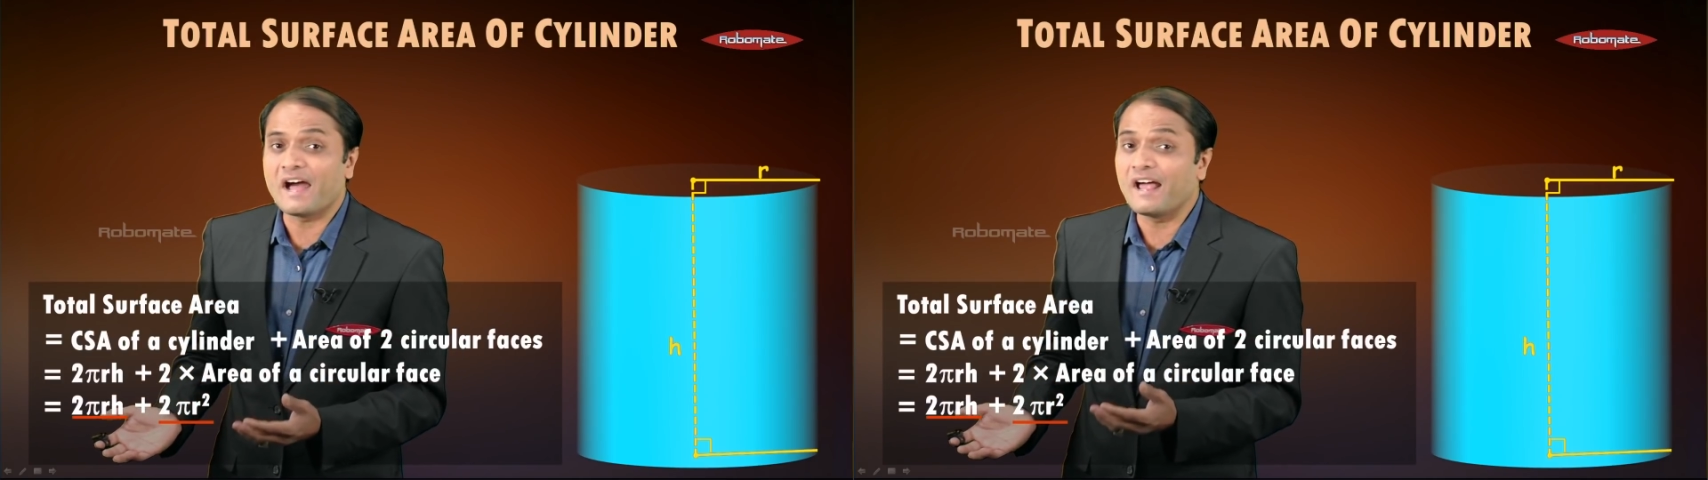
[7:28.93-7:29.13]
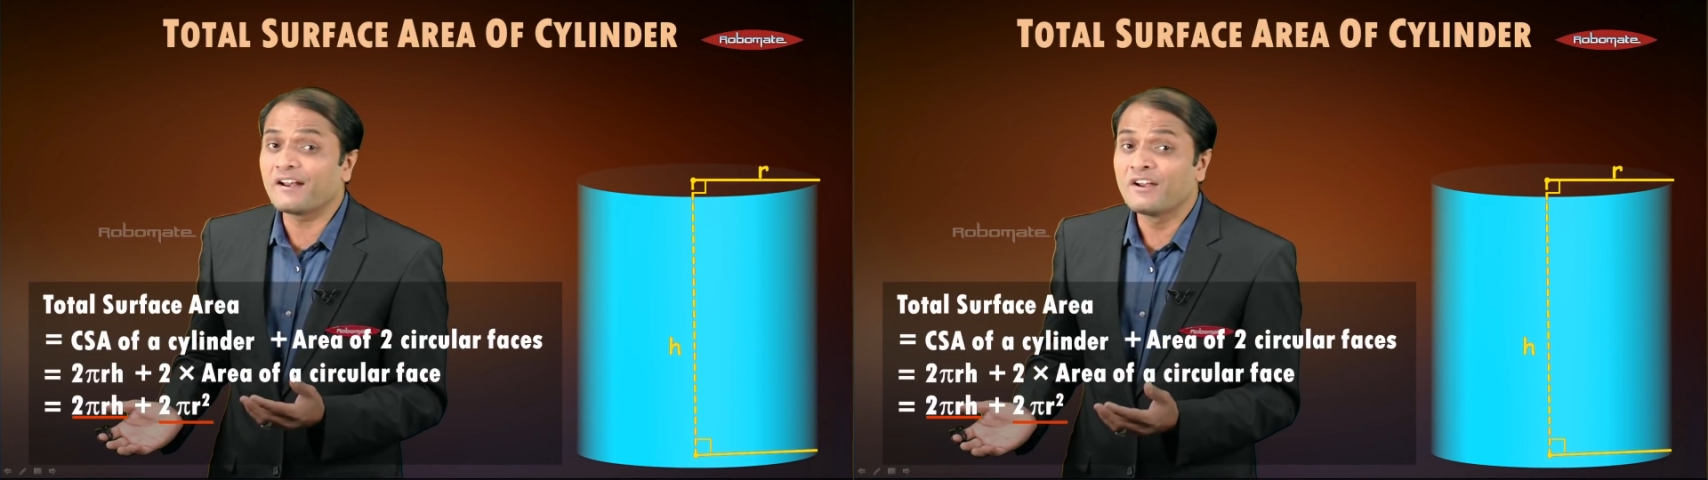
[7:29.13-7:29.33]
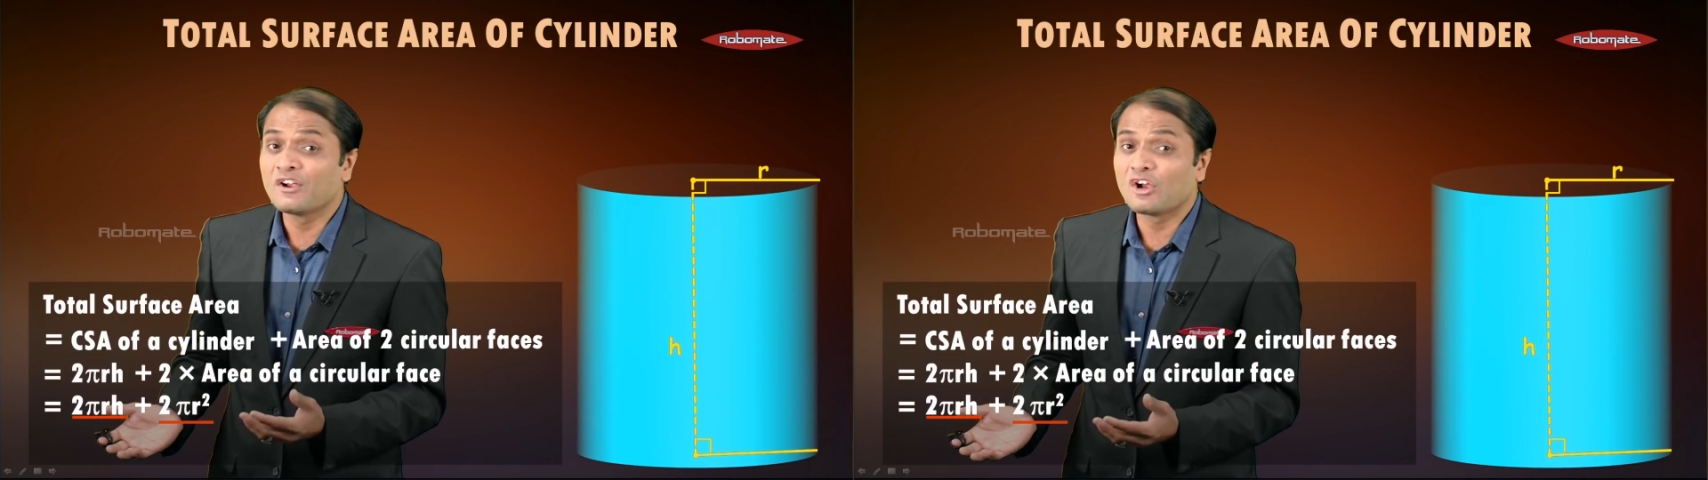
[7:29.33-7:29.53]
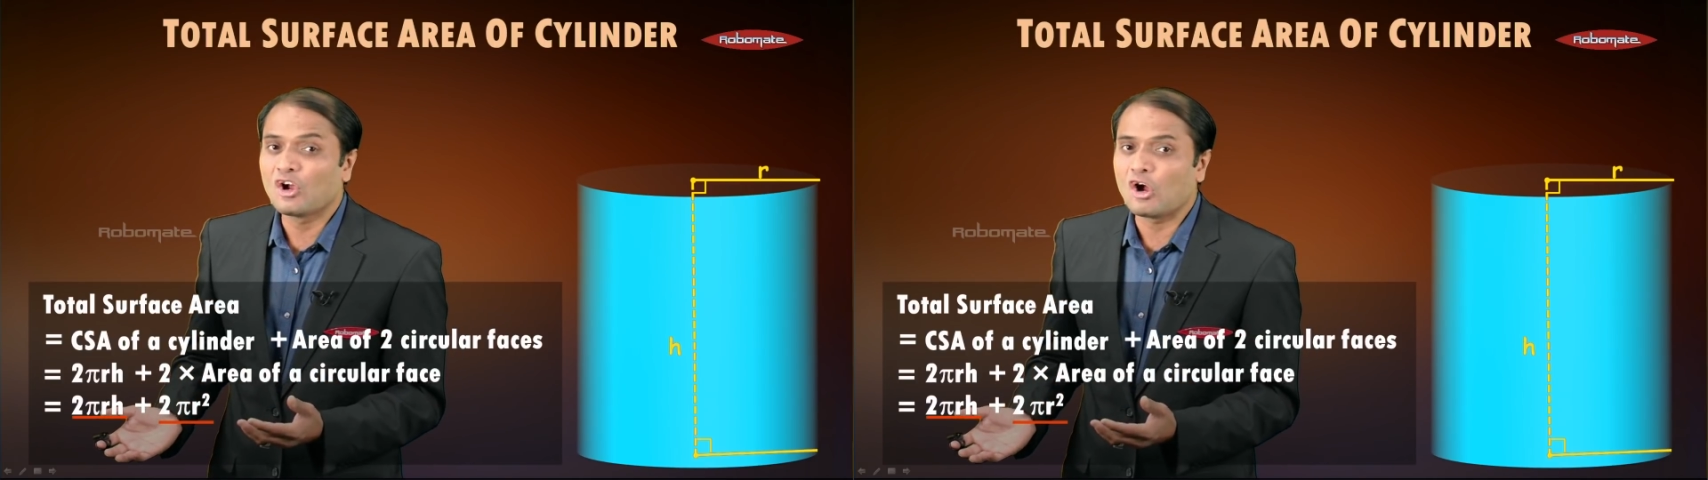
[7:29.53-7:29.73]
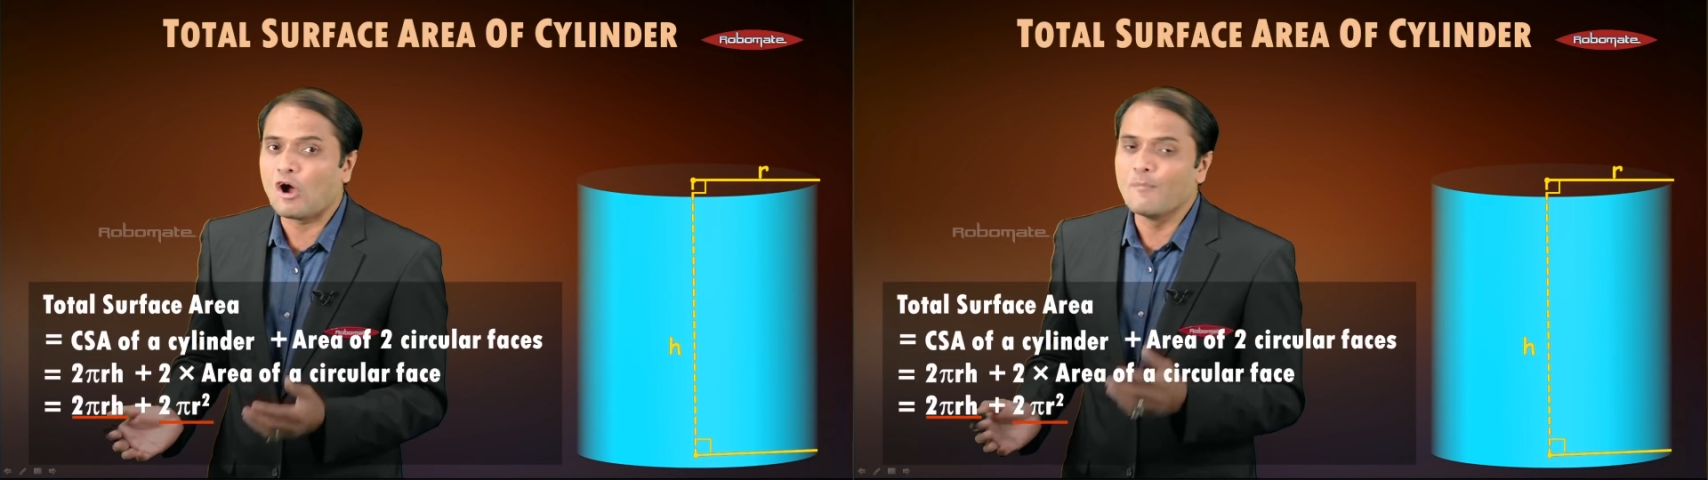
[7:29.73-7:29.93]
r
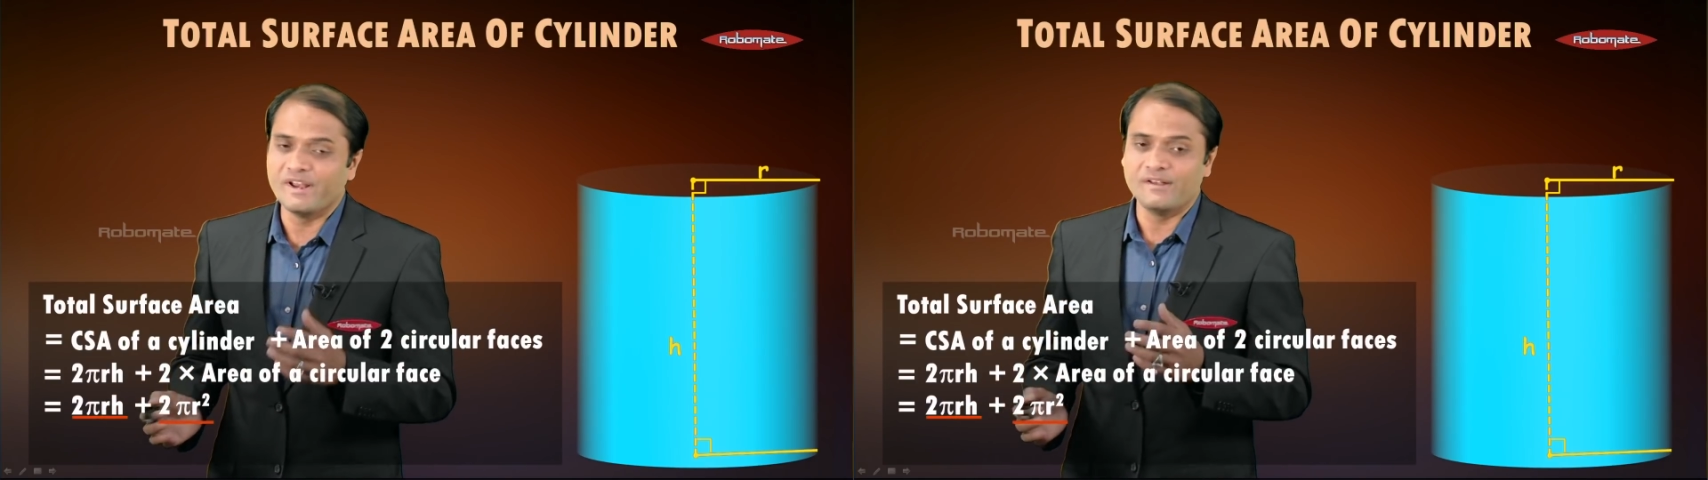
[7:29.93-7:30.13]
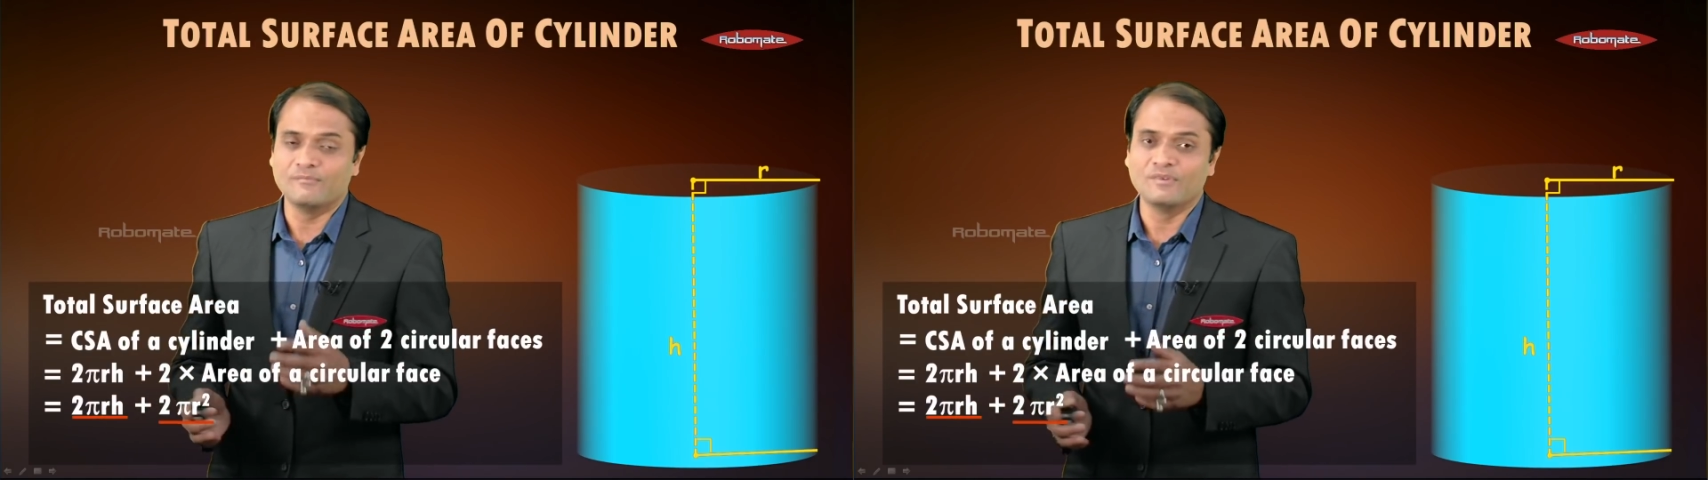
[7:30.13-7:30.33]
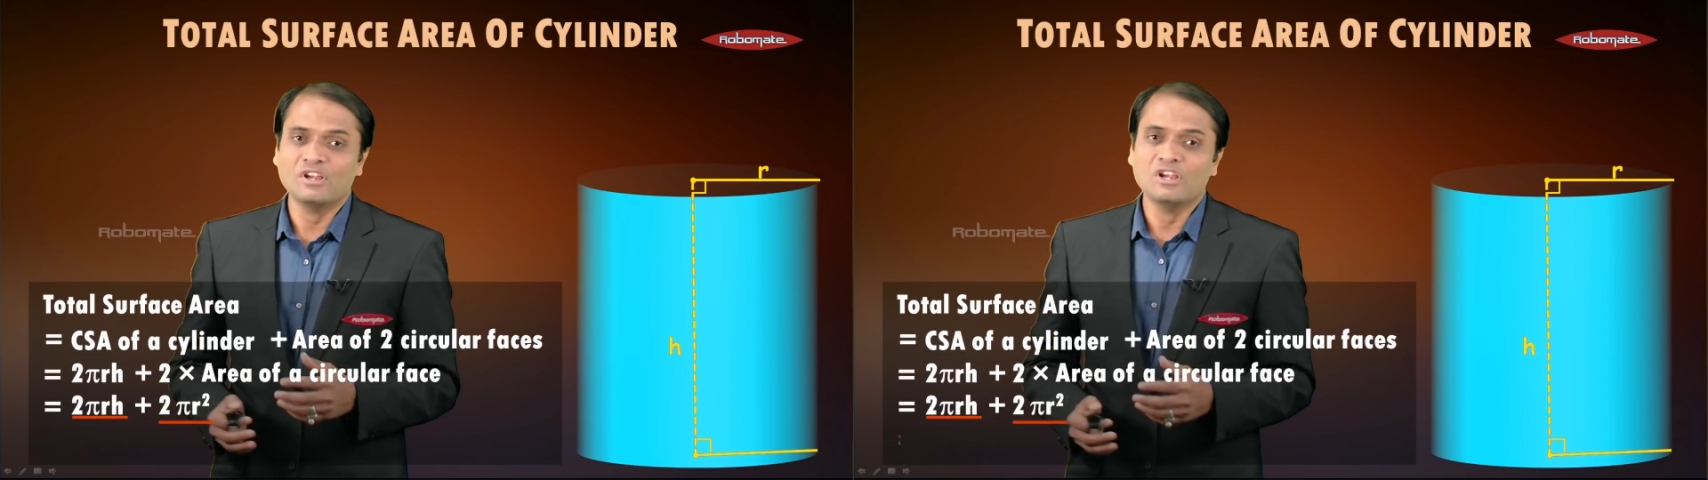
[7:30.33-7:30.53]
common.